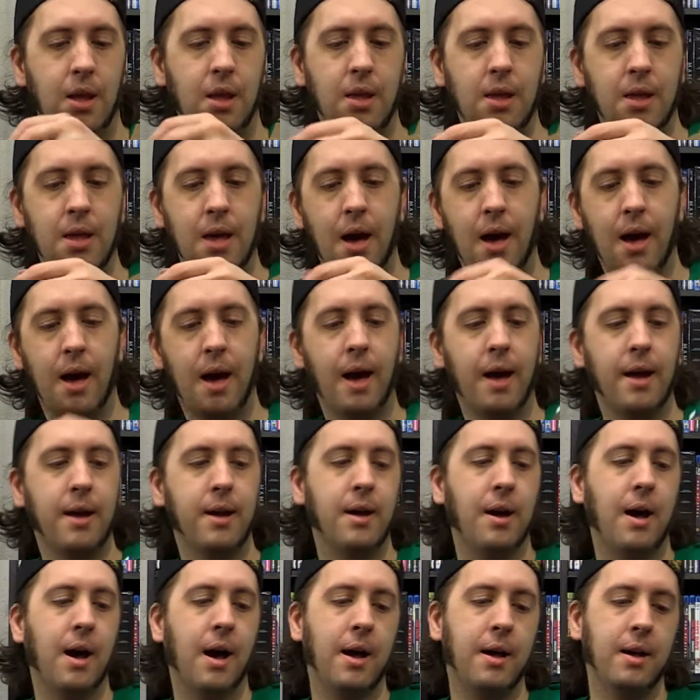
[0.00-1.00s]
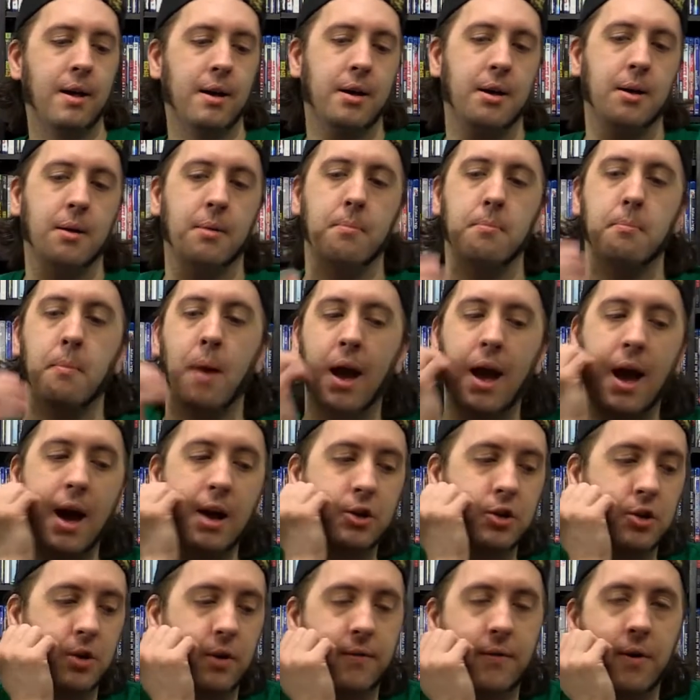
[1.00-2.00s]
yeah, my
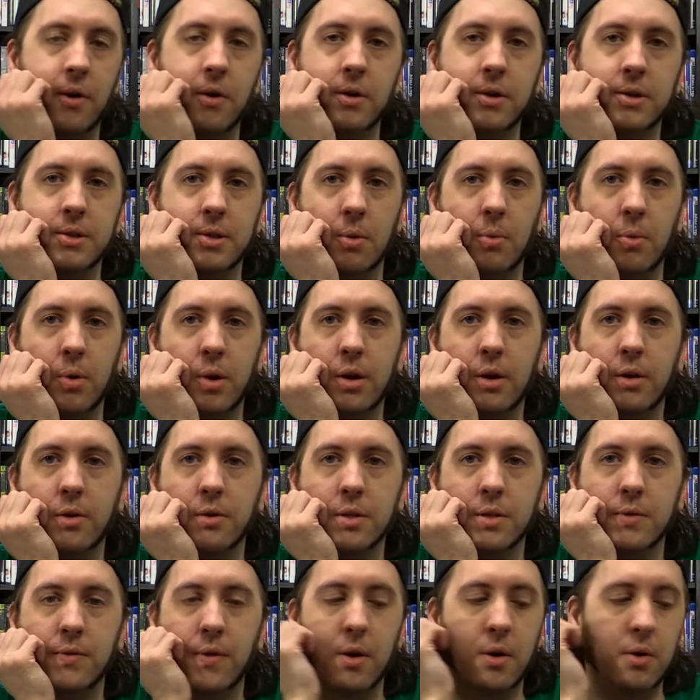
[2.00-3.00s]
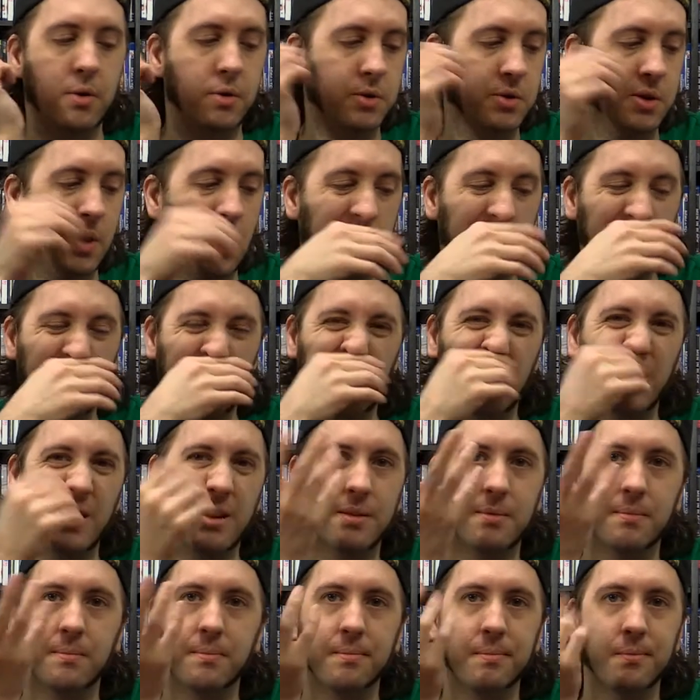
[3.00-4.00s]
actual phone is a Windows phone, so I had to get
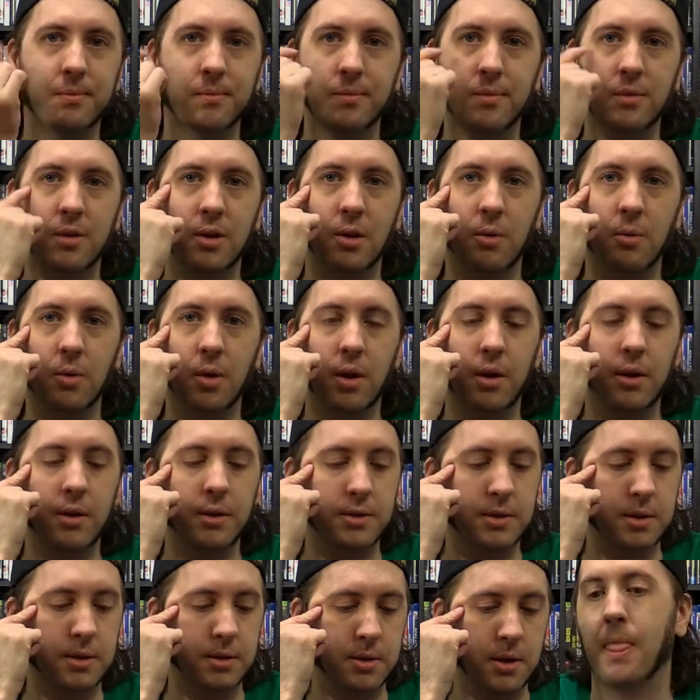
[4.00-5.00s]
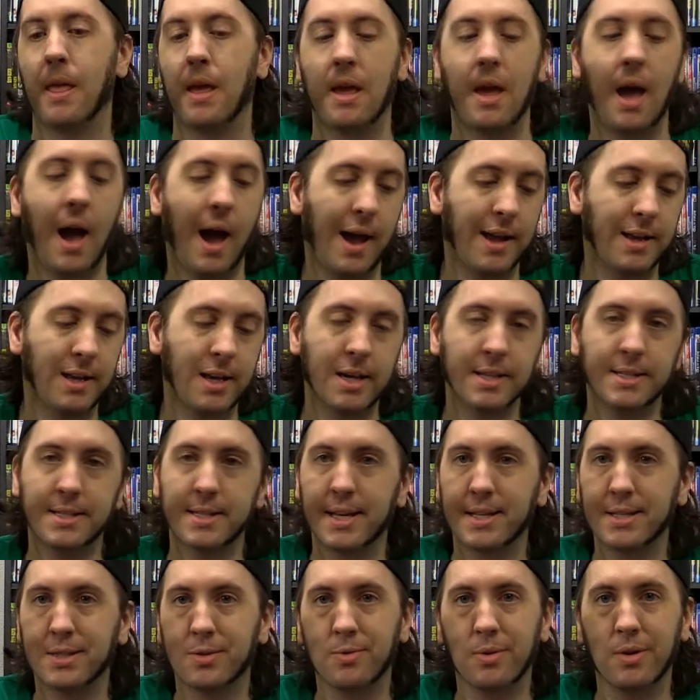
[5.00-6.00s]
one of these things. Yeah, I guess
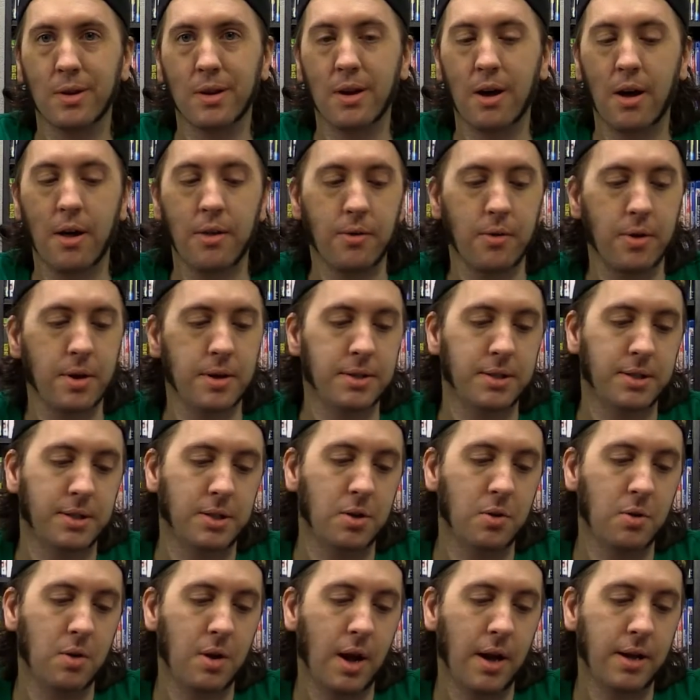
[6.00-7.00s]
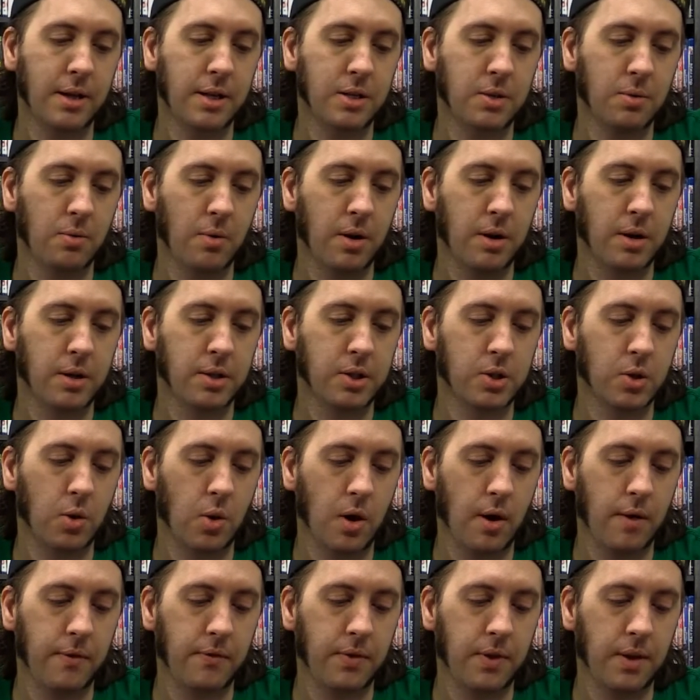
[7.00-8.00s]
that's really all there is to it. I just wanted to show
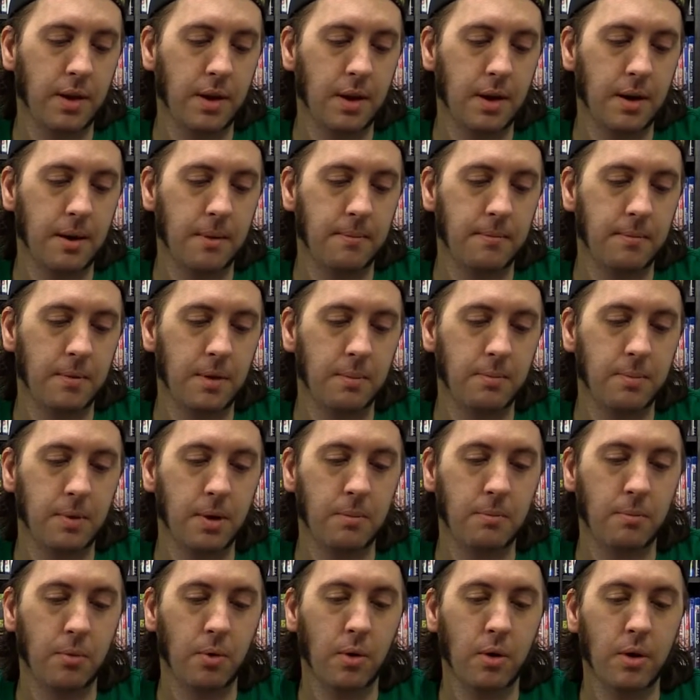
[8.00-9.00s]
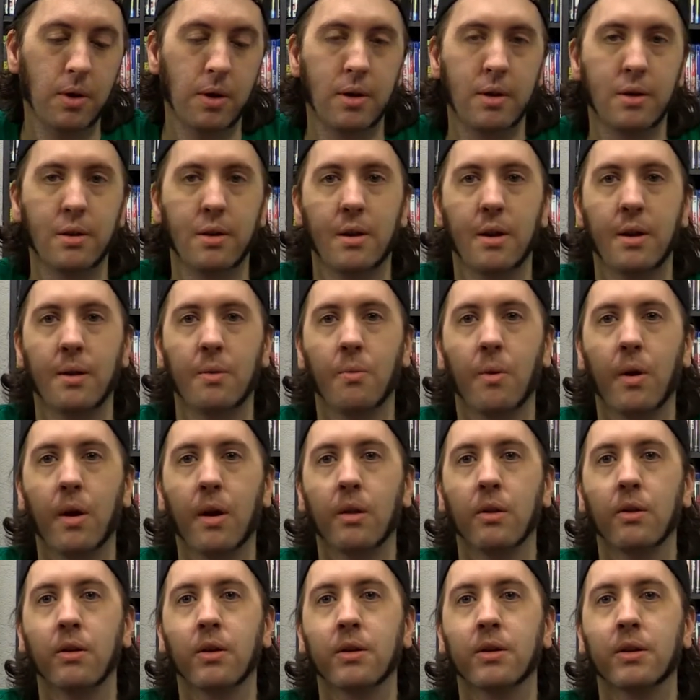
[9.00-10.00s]
off the Pip-Boy and what
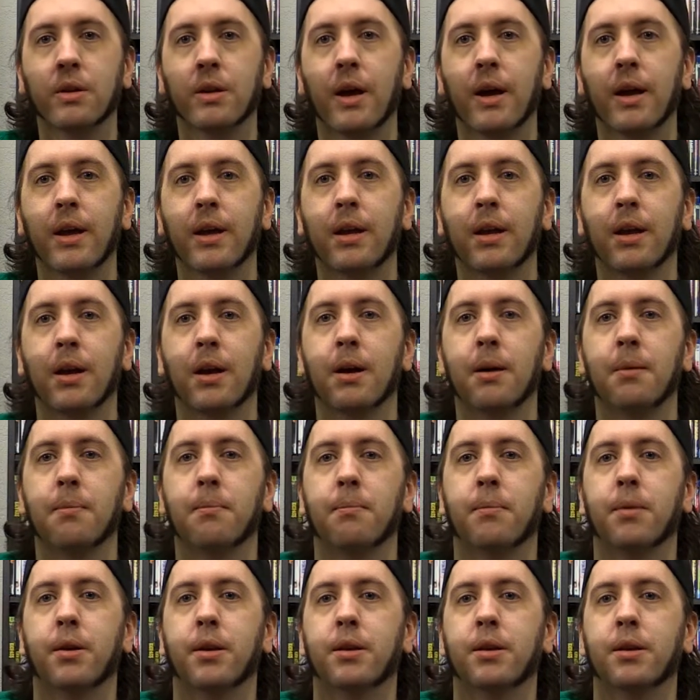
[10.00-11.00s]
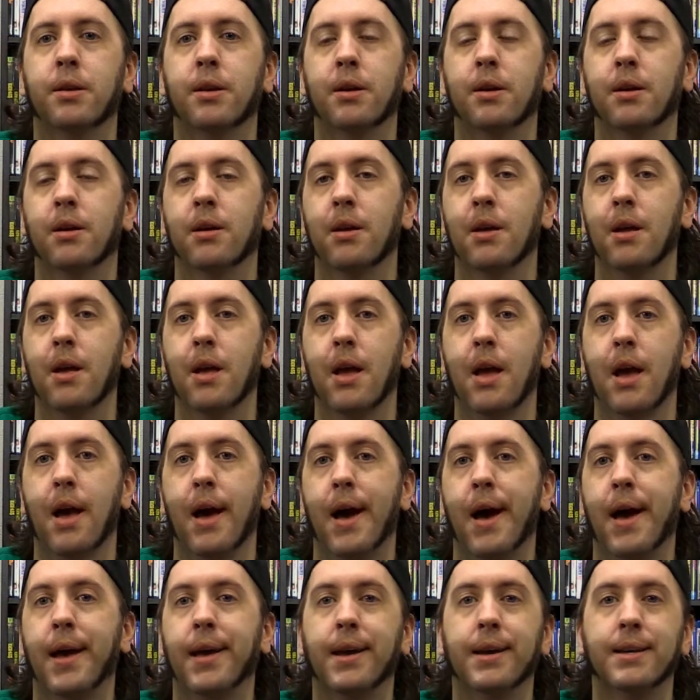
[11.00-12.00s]
it looked like. But
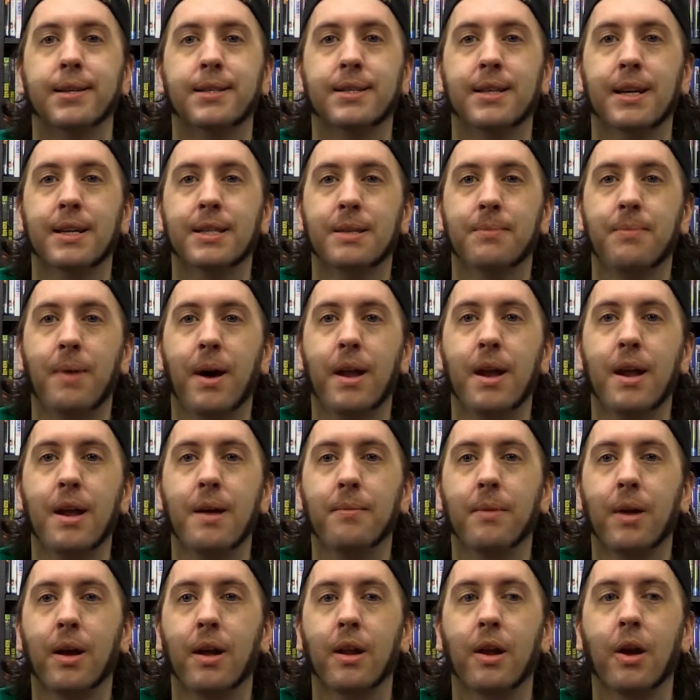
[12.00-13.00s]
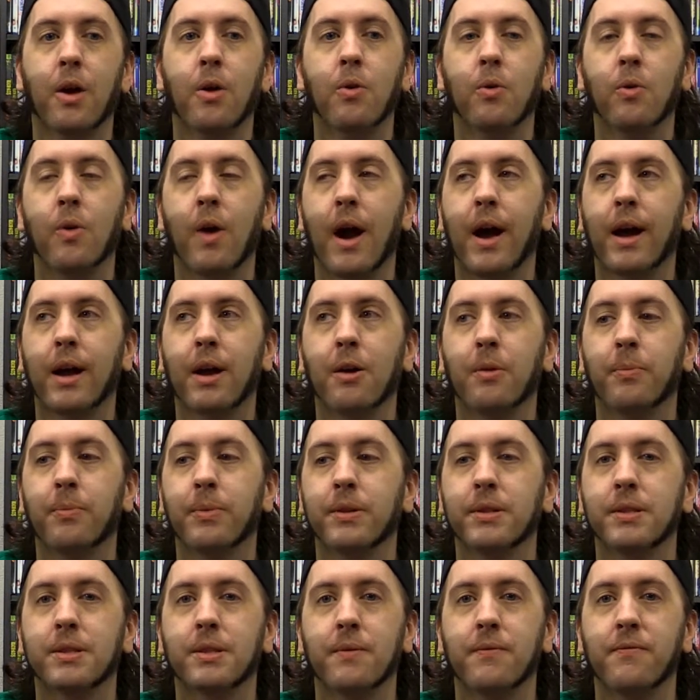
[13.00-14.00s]
I guess that's about it. I'm gonna go crack
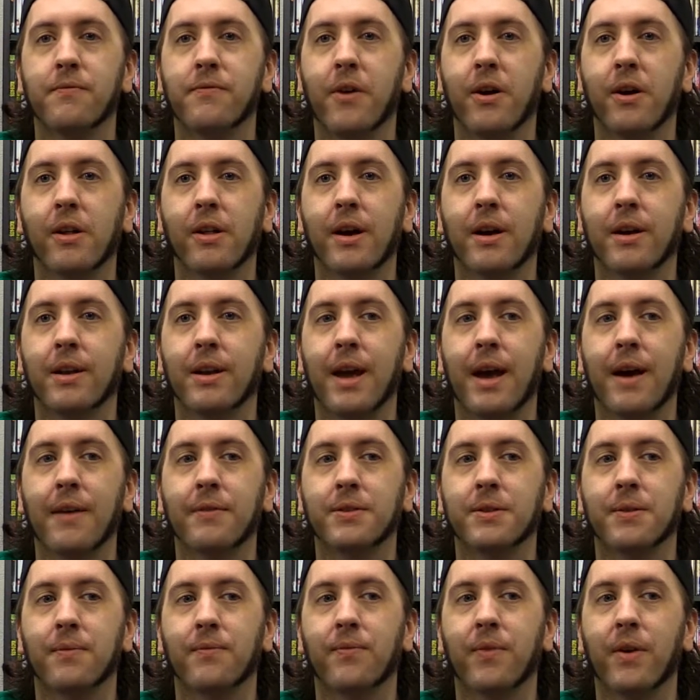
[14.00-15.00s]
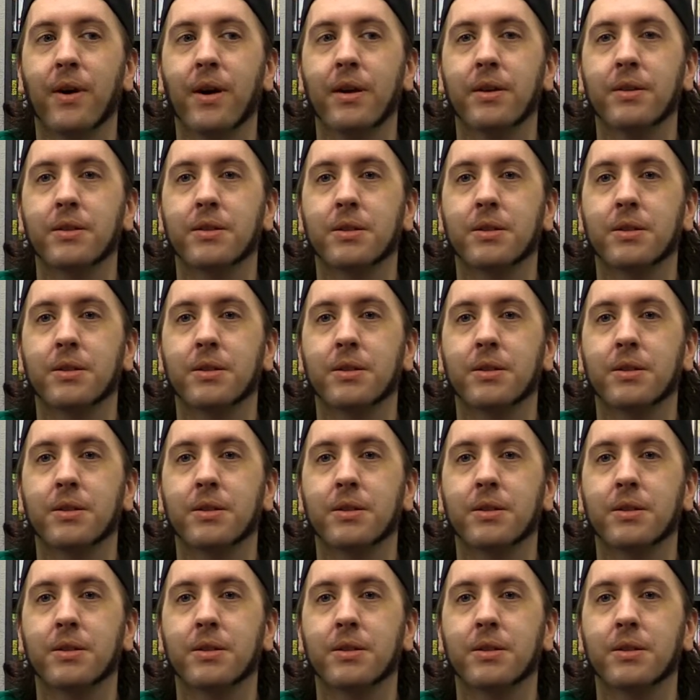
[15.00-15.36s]
open some Fallout and have some fun.